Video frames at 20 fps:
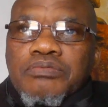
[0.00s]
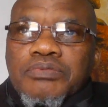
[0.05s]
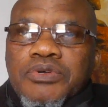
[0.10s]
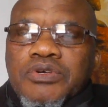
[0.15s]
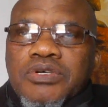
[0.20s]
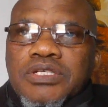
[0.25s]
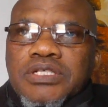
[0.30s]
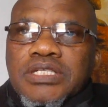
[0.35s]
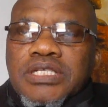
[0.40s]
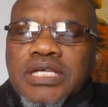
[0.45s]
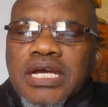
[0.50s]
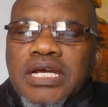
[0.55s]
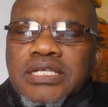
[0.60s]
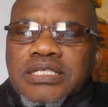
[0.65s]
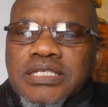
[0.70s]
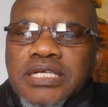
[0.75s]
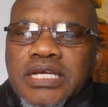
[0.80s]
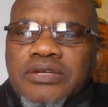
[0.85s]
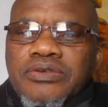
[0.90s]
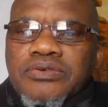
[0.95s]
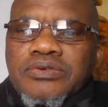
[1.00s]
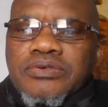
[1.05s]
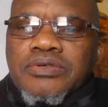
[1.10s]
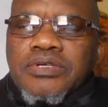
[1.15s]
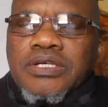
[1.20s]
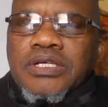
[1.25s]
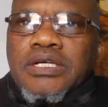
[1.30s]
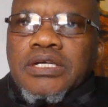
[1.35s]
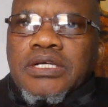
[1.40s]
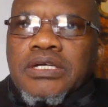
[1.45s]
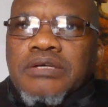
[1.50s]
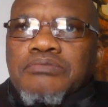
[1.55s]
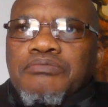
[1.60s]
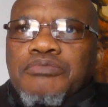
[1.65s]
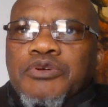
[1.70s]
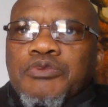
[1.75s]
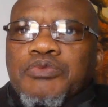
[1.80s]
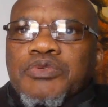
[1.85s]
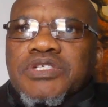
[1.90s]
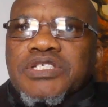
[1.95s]
because I tell you,
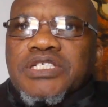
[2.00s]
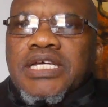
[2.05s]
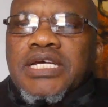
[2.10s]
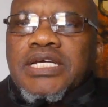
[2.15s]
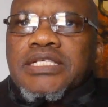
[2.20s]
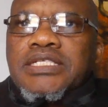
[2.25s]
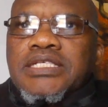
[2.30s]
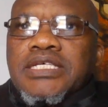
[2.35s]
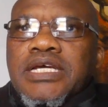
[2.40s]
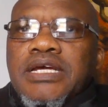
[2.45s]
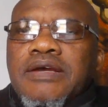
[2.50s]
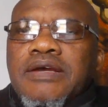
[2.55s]
people said